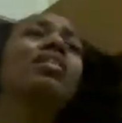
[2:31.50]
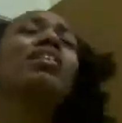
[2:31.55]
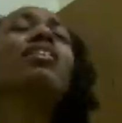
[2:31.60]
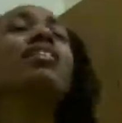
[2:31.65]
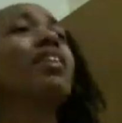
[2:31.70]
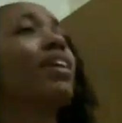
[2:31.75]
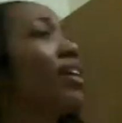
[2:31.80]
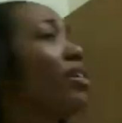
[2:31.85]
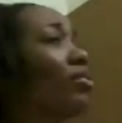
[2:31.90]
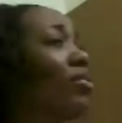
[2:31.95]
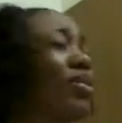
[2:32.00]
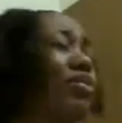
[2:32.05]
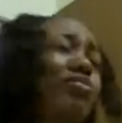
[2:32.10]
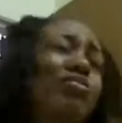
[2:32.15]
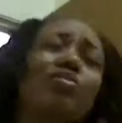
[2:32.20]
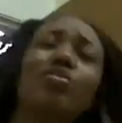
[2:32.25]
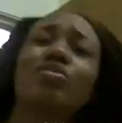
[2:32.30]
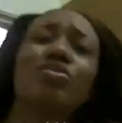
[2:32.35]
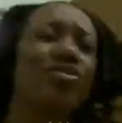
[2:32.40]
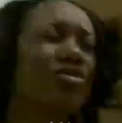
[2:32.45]
And now what I'm
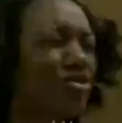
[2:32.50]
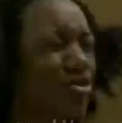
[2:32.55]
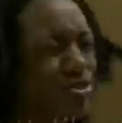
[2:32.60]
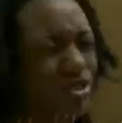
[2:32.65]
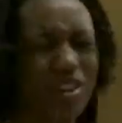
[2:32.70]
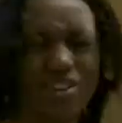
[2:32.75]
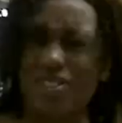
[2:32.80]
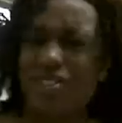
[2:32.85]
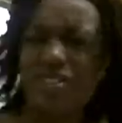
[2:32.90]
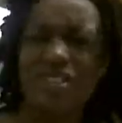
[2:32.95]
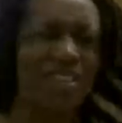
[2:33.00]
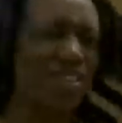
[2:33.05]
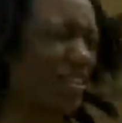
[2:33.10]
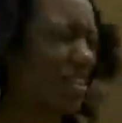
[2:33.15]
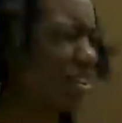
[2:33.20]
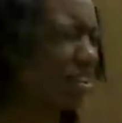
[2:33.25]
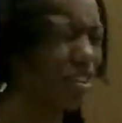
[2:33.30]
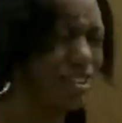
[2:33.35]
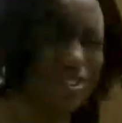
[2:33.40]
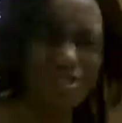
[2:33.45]
doing is shaking it
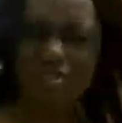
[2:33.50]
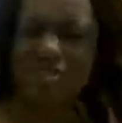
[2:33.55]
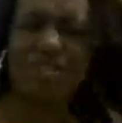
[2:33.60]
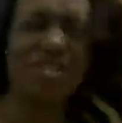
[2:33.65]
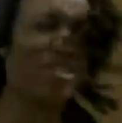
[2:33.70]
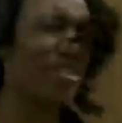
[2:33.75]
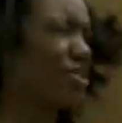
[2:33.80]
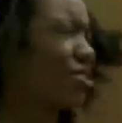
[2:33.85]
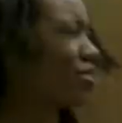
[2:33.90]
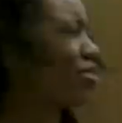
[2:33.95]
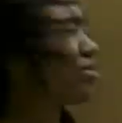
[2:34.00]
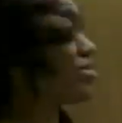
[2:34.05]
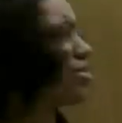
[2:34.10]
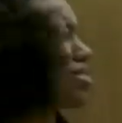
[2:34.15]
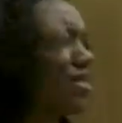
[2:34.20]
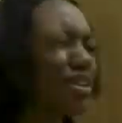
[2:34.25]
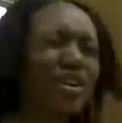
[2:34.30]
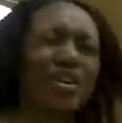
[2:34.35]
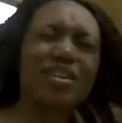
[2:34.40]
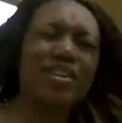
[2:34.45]
kind of, just to
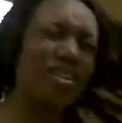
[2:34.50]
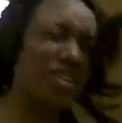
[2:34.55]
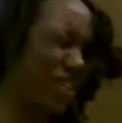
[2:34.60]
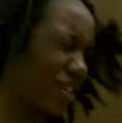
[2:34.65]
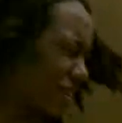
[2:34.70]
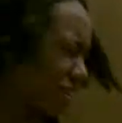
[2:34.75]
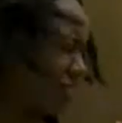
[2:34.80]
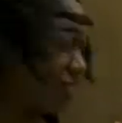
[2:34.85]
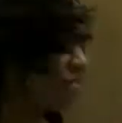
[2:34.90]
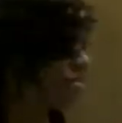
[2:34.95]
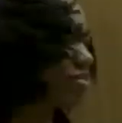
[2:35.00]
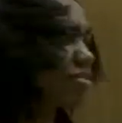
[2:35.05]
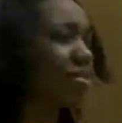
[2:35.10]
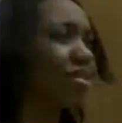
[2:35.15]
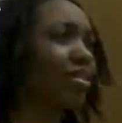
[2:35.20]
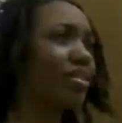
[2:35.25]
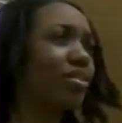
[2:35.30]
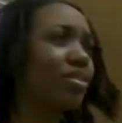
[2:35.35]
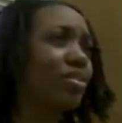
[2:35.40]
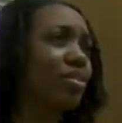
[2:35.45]
kind of get it
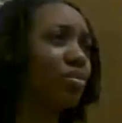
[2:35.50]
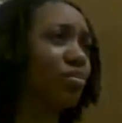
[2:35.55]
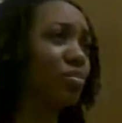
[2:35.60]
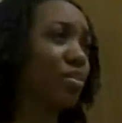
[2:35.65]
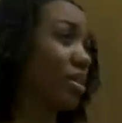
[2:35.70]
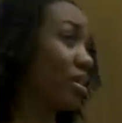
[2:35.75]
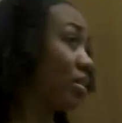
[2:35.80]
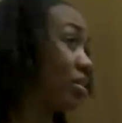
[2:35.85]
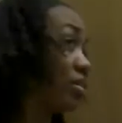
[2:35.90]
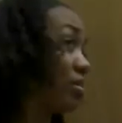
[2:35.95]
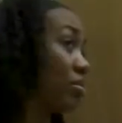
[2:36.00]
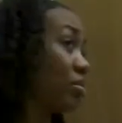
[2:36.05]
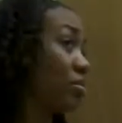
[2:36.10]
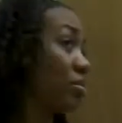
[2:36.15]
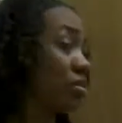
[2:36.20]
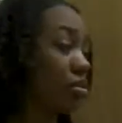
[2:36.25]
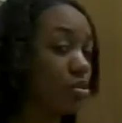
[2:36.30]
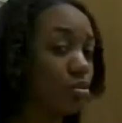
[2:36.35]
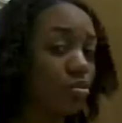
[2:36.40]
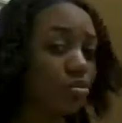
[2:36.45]
a little bit
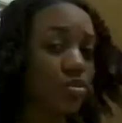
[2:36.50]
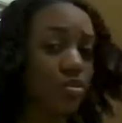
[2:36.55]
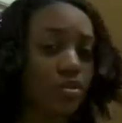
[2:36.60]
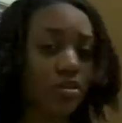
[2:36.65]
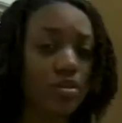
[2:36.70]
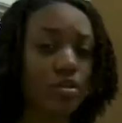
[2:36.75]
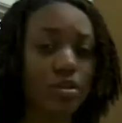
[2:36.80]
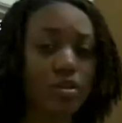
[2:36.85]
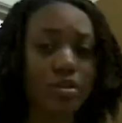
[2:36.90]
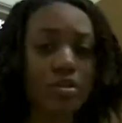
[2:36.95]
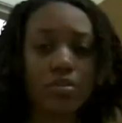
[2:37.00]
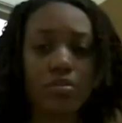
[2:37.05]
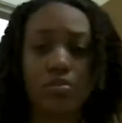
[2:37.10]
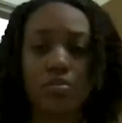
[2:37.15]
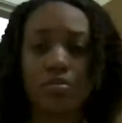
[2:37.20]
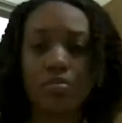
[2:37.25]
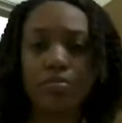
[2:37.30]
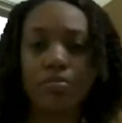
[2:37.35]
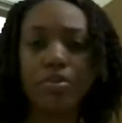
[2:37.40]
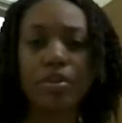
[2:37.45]
looser, a little
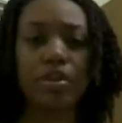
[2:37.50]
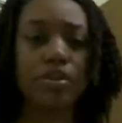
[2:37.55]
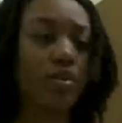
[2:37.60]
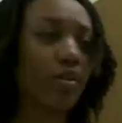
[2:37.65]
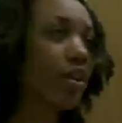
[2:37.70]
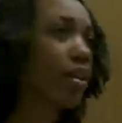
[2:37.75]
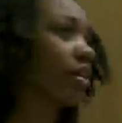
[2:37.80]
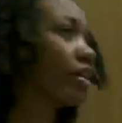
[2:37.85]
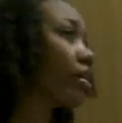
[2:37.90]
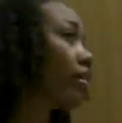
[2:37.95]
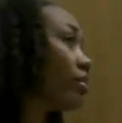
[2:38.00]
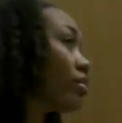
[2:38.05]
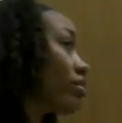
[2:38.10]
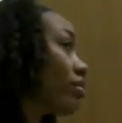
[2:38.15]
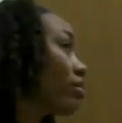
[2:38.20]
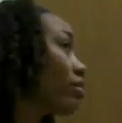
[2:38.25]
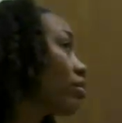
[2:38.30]
bigger, I guess.